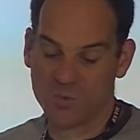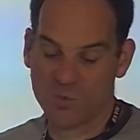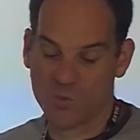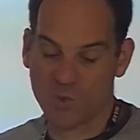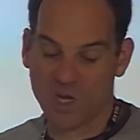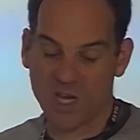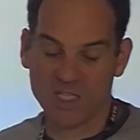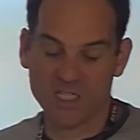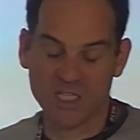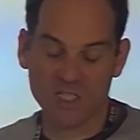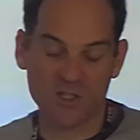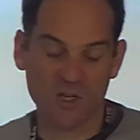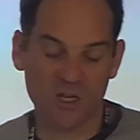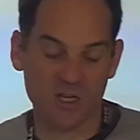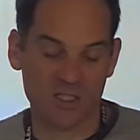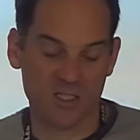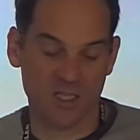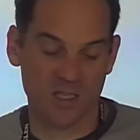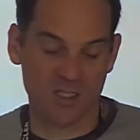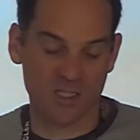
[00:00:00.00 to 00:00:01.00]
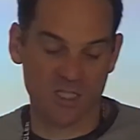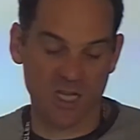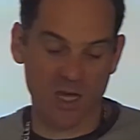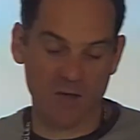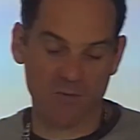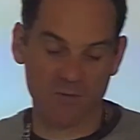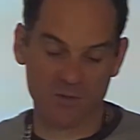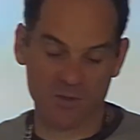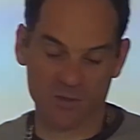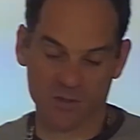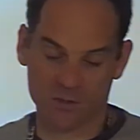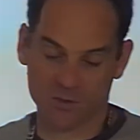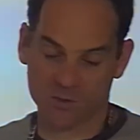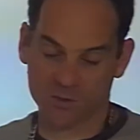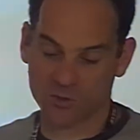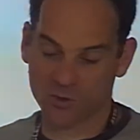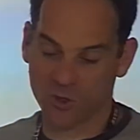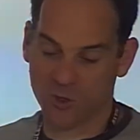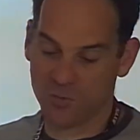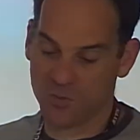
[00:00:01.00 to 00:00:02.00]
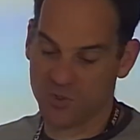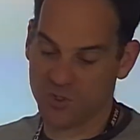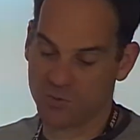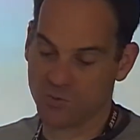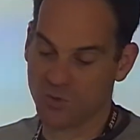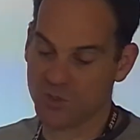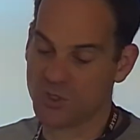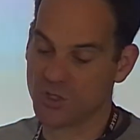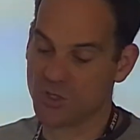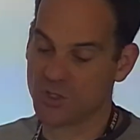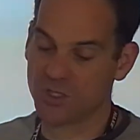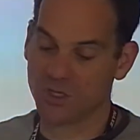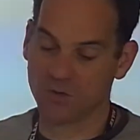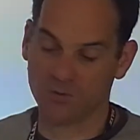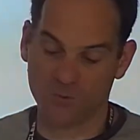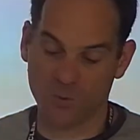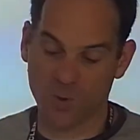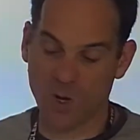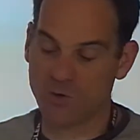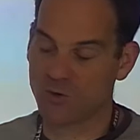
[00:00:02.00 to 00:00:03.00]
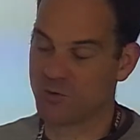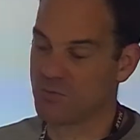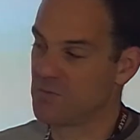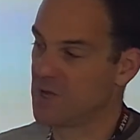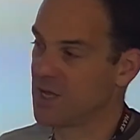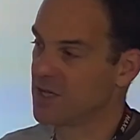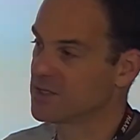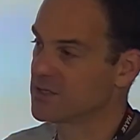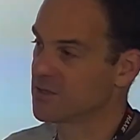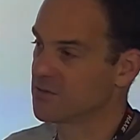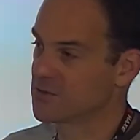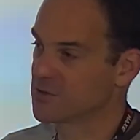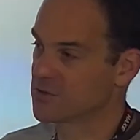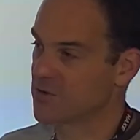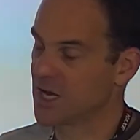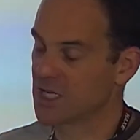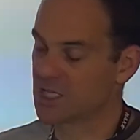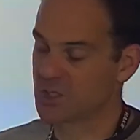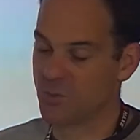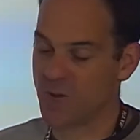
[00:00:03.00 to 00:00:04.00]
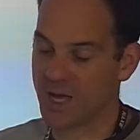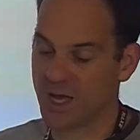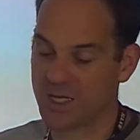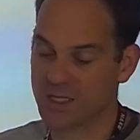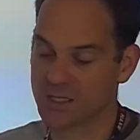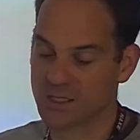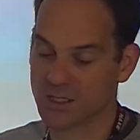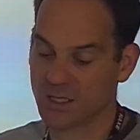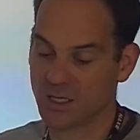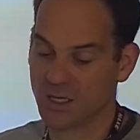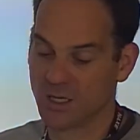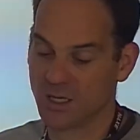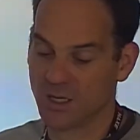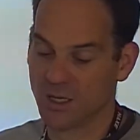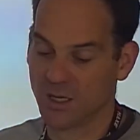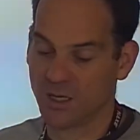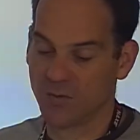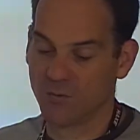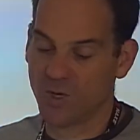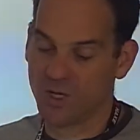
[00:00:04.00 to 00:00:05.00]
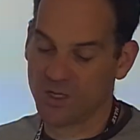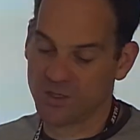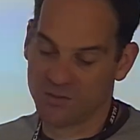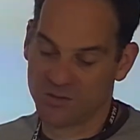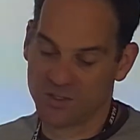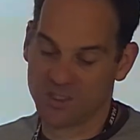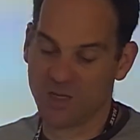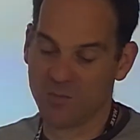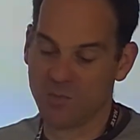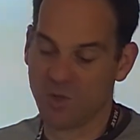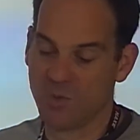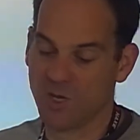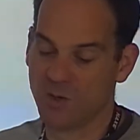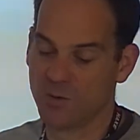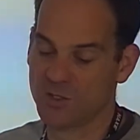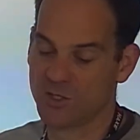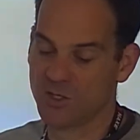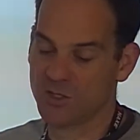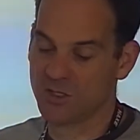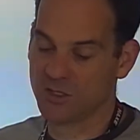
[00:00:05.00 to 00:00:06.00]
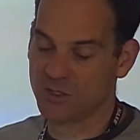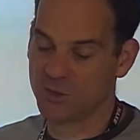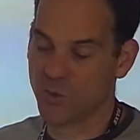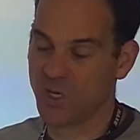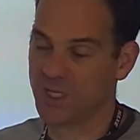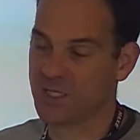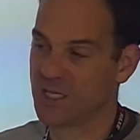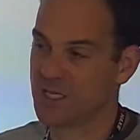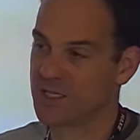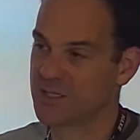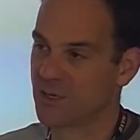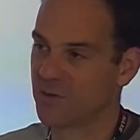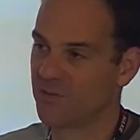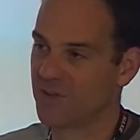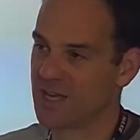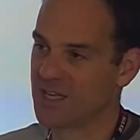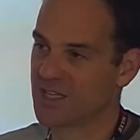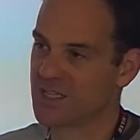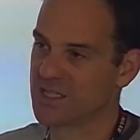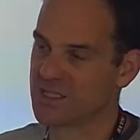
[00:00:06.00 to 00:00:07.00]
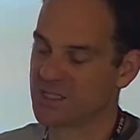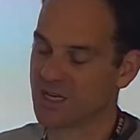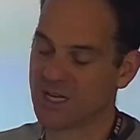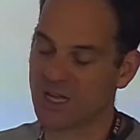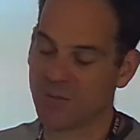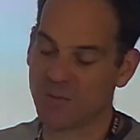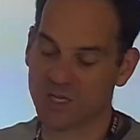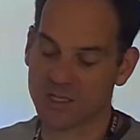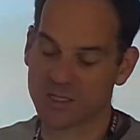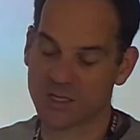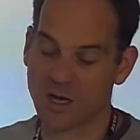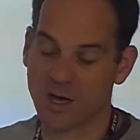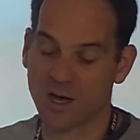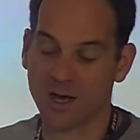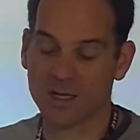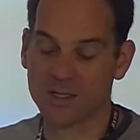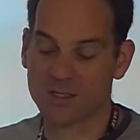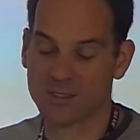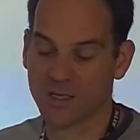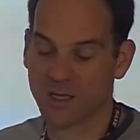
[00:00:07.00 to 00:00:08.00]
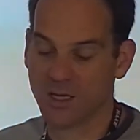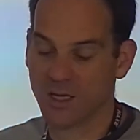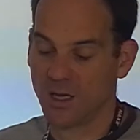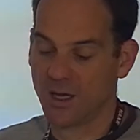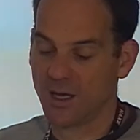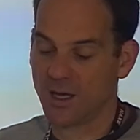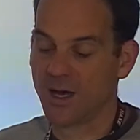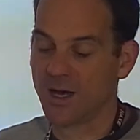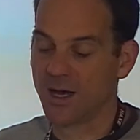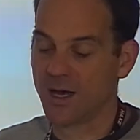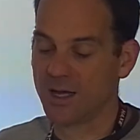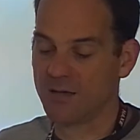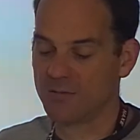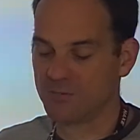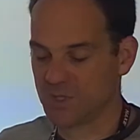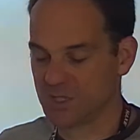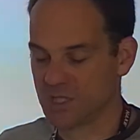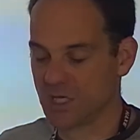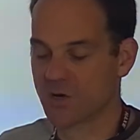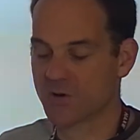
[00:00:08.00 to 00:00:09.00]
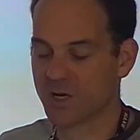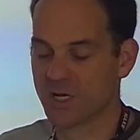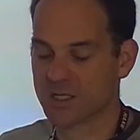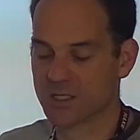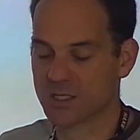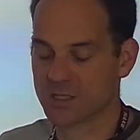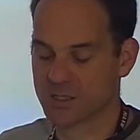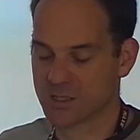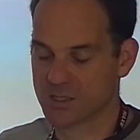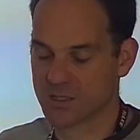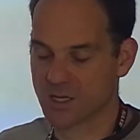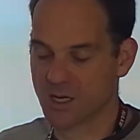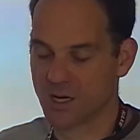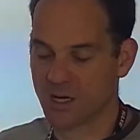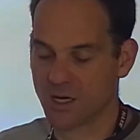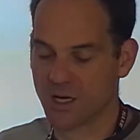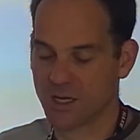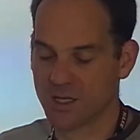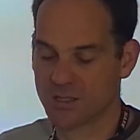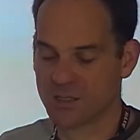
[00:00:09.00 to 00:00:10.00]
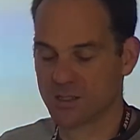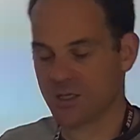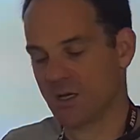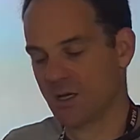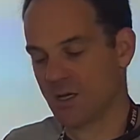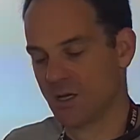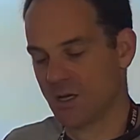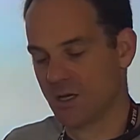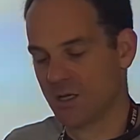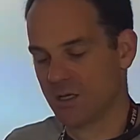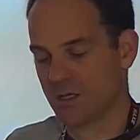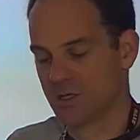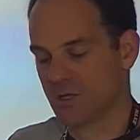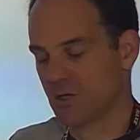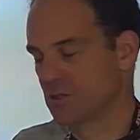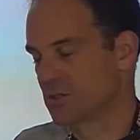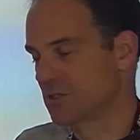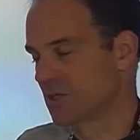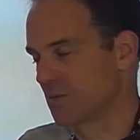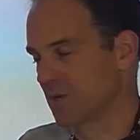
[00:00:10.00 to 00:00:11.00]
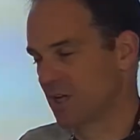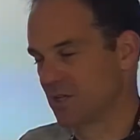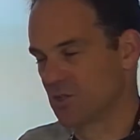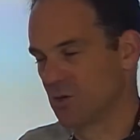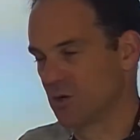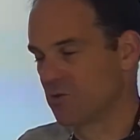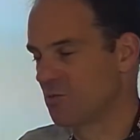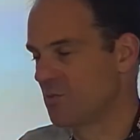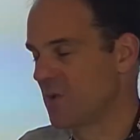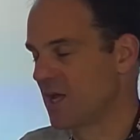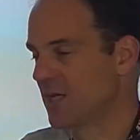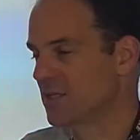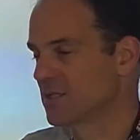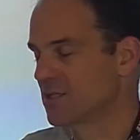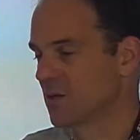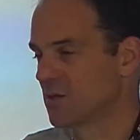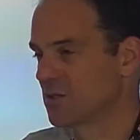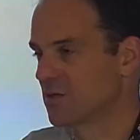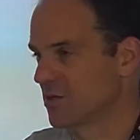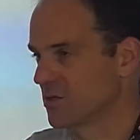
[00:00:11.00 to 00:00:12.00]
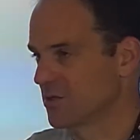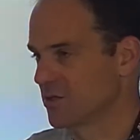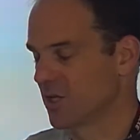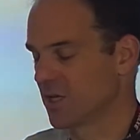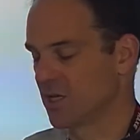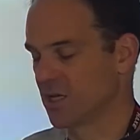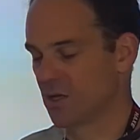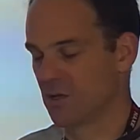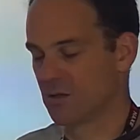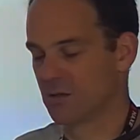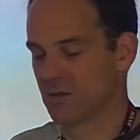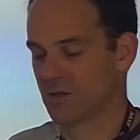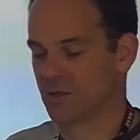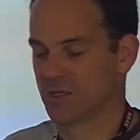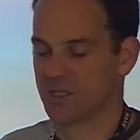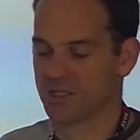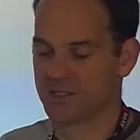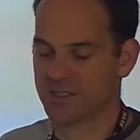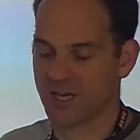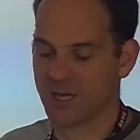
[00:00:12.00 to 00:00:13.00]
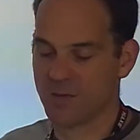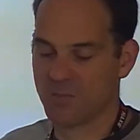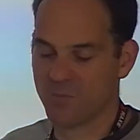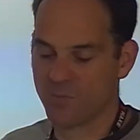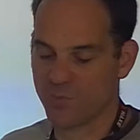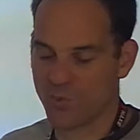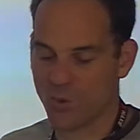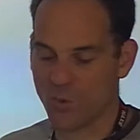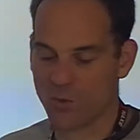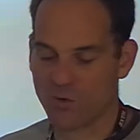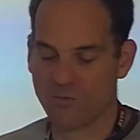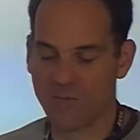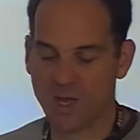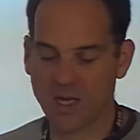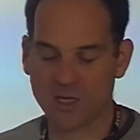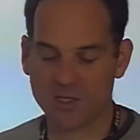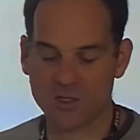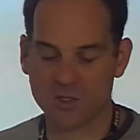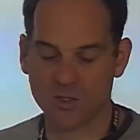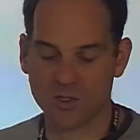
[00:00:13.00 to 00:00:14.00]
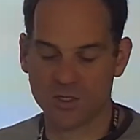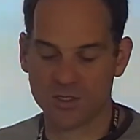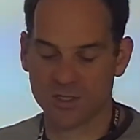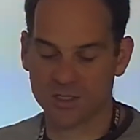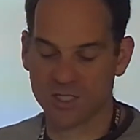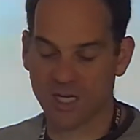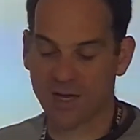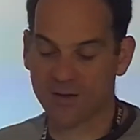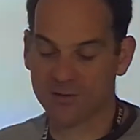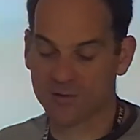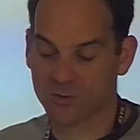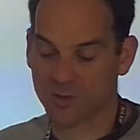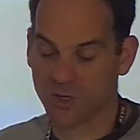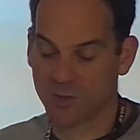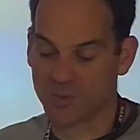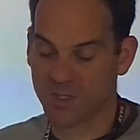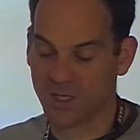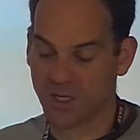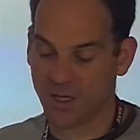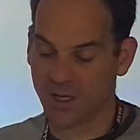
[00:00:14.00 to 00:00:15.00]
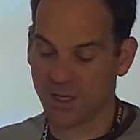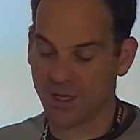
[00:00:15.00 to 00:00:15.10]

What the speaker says: But I did notice that the JavaScript was using 400 megs of scratch space, where CPP was using 20. So I've added this dynamic size, and which increases the size to something like 200 megs. So it's certainly in the same order of magnitude as the JavaScript